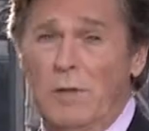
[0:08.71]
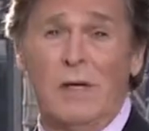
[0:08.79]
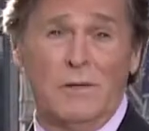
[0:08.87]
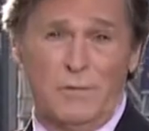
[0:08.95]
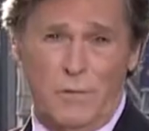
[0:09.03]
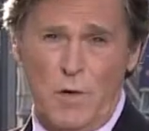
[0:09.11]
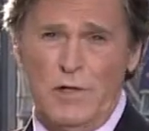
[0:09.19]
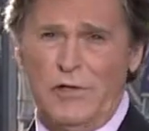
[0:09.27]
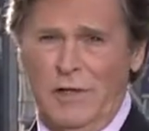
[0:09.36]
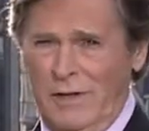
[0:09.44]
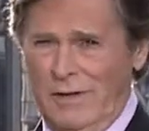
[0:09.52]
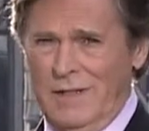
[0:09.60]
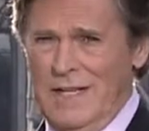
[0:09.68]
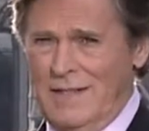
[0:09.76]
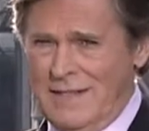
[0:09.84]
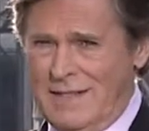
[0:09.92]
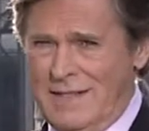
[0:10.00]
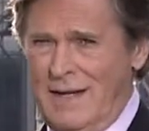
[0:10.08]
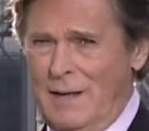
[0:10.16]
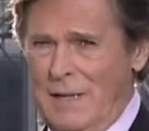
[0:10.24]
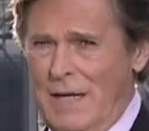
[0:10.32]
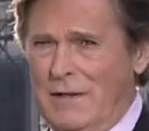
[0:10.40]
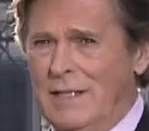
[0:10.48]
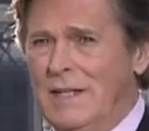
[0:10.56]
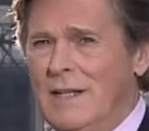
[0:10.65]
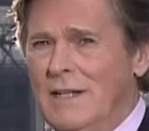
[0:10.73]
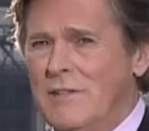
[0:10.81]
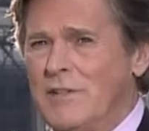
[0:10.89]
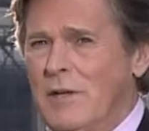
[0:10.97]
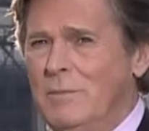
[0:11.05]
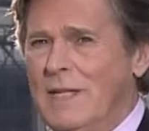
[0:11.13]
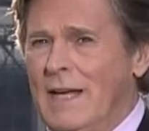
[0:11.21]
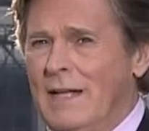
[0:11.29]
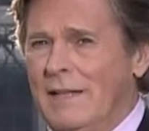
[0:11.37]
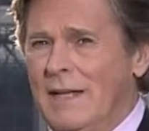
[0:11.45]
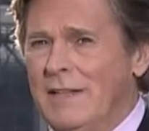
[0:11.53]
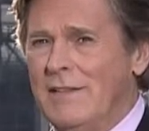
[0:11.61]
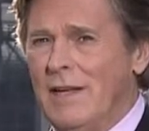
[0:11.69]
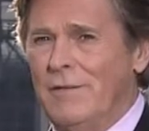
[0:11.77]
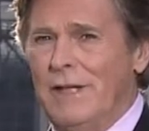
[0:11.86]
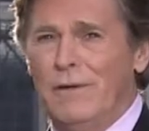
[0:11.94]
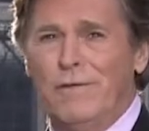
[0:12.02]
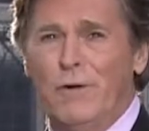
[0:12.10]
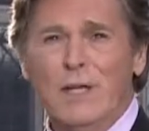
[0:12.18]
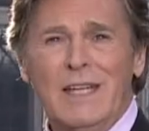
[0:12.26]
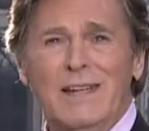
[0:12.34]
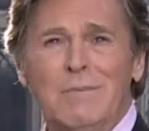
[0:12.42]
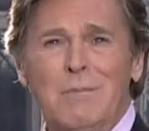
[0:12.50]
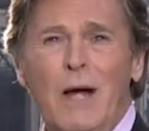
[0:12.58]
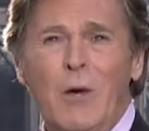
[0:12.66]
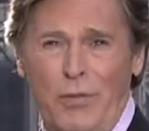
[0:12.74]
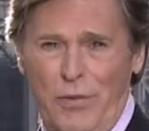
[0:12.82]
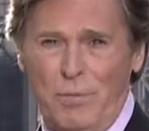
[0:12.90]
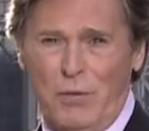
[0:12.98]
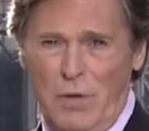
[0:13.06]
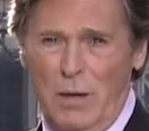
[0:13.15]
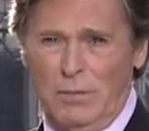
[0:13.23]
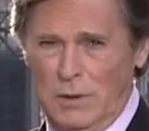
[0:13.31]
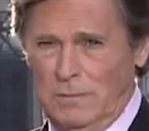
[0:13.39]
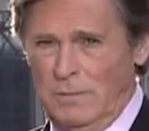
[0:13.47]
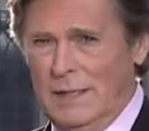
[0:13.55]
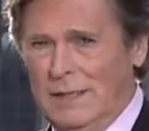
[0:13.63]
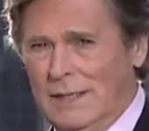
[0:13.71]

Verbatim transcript: But unfortunately, this time out, some candidates have a foot in mouth problem.